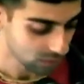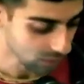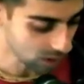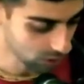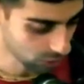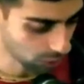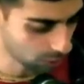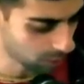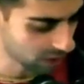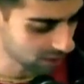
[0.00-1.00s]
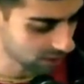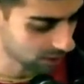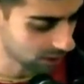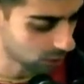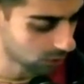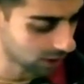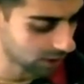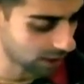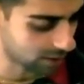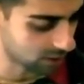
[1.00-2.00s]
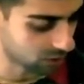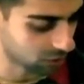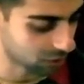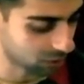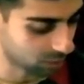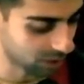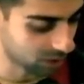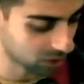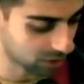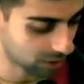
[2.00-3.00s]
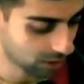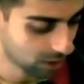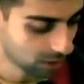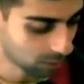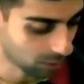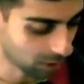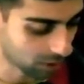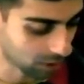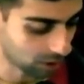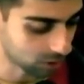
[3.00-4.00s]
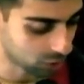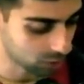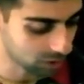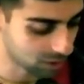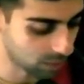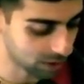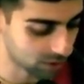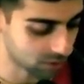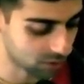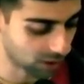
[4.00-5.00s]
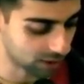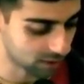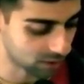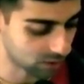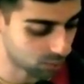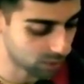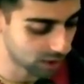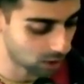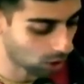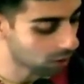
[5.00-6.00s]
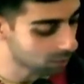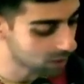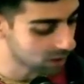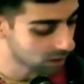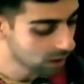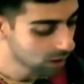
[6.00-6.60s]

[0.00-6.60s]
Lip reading: So we're basically looking at this first picture where Arjuna is about to fight this big army.